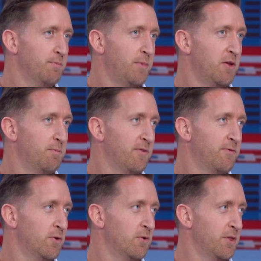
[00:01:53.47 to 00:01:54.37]
both
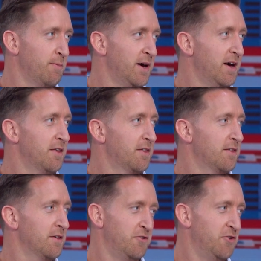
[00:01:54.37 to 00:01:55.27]
before the birth,
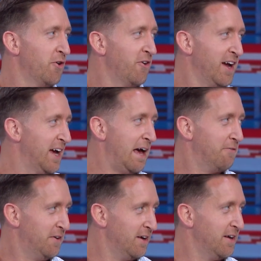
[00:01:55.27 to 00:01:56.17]
during and
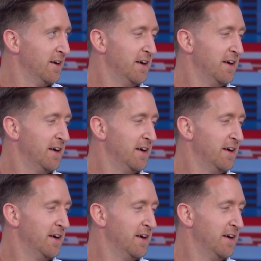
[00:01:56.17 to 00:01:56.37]
after,